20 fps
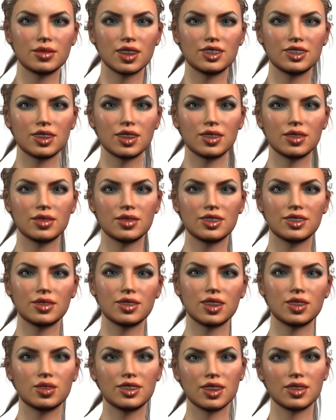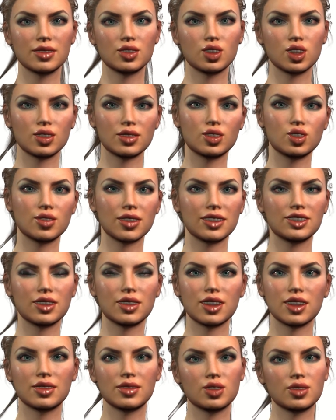the saved data can be
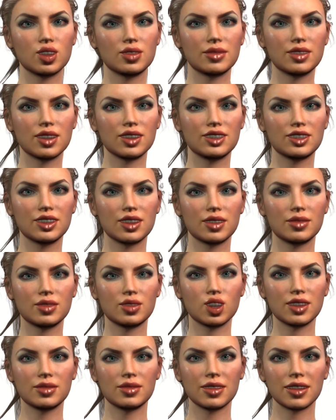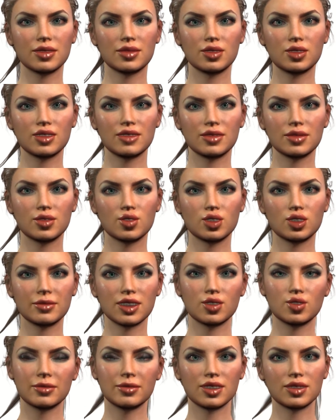transferred to the P C, and in that way
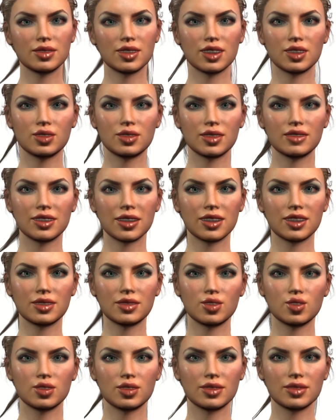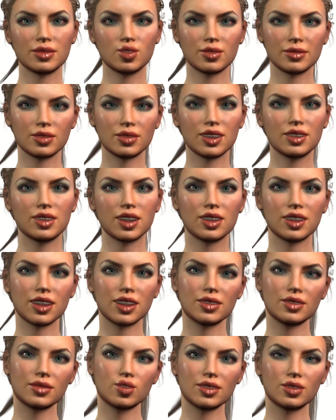we will be able to make a report with the
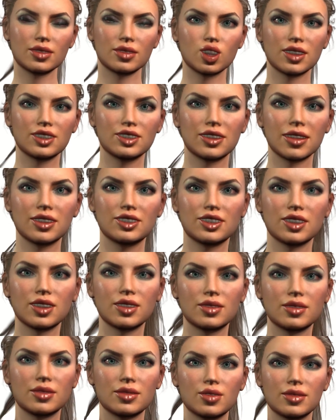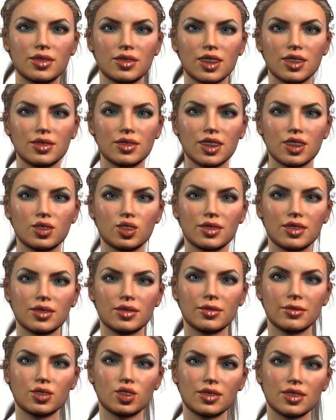Linkware P C software of each
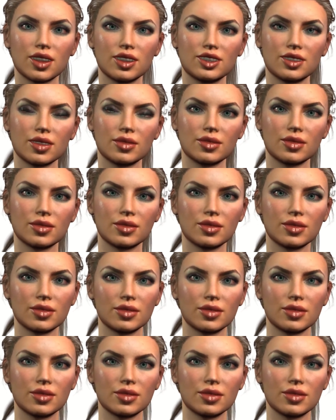cable tested.